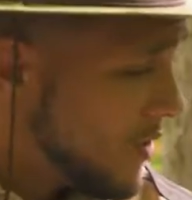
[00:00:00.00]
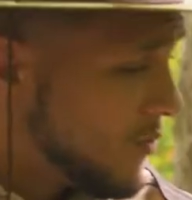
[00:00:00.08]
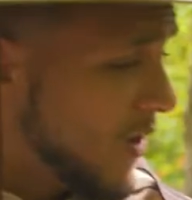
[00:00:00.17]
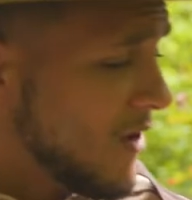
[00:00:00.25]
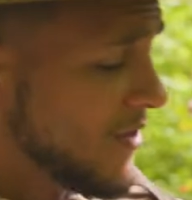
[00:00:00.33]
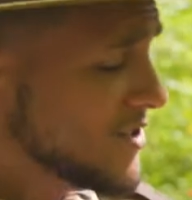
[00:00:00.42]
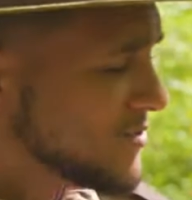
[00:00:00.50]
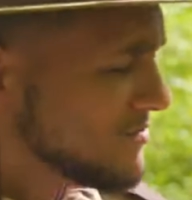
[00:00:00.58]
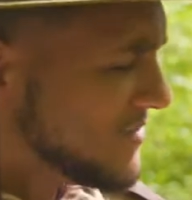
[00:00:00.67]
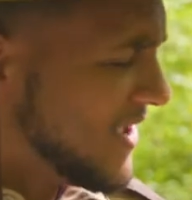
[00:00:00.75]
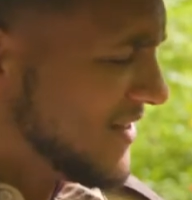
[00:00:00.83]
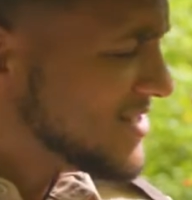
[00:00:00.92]
Wow,
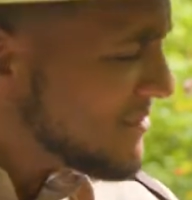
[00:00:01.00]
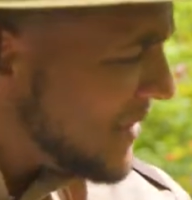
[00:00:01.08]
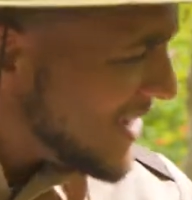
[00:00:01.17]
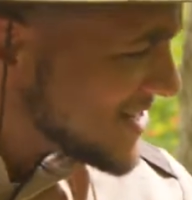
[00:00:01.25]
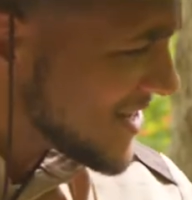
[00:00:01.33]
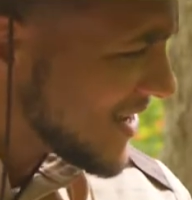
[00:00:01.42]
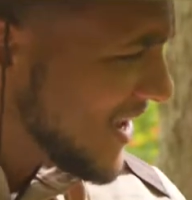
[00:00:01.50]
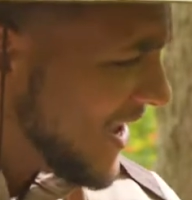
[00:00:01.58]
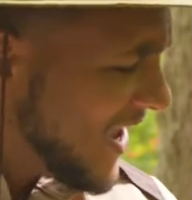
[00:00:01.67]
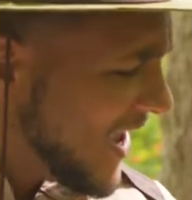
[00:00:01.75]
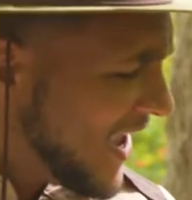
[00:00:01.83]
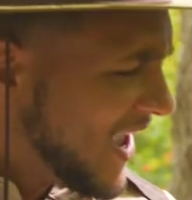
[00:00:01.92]
that's amazing.
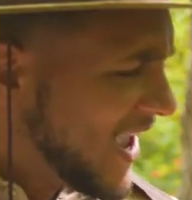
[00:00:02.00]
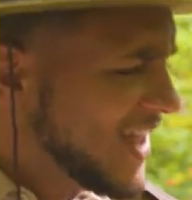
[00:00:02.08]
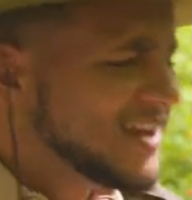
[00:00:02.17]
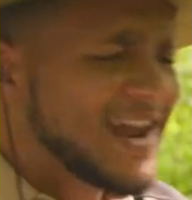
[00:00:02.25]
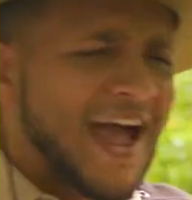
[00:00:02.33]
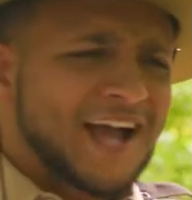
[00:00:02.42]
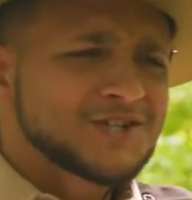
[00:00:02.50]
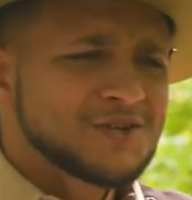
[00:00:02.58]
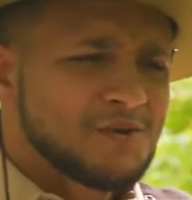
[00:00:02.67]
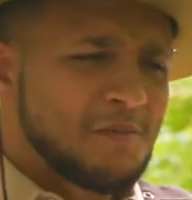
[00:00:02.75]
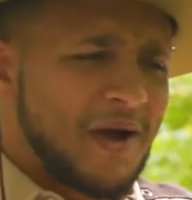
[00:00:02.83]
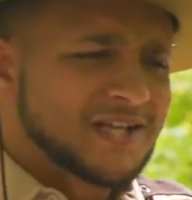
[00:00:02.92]
And it
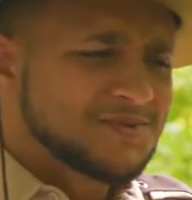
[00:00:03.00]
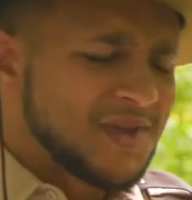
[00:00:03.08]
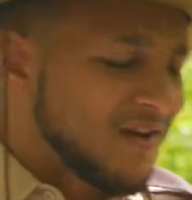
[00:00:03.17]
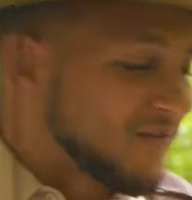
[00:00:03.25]
actually reminds me